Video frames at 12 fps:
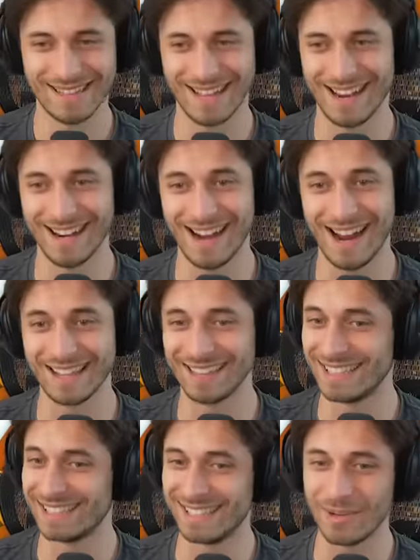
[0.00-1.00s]
All right,
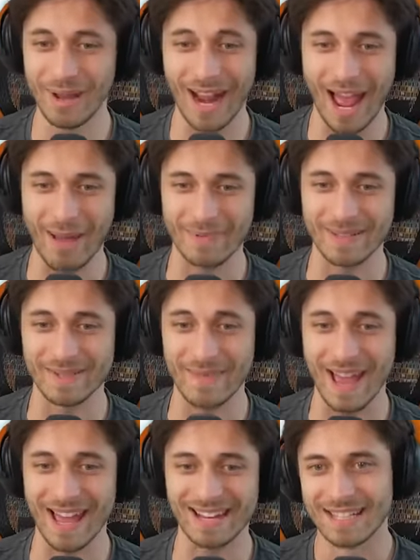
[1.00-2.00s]
let's see what happens,
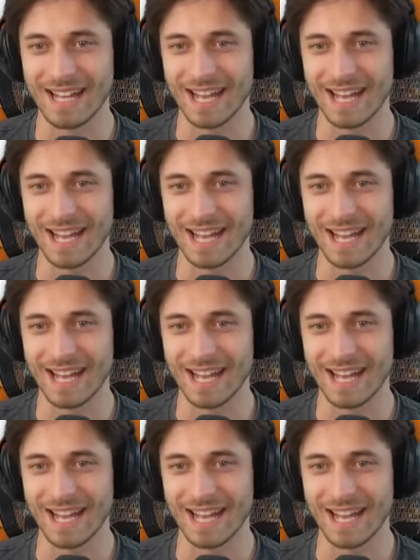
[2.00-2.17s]
man.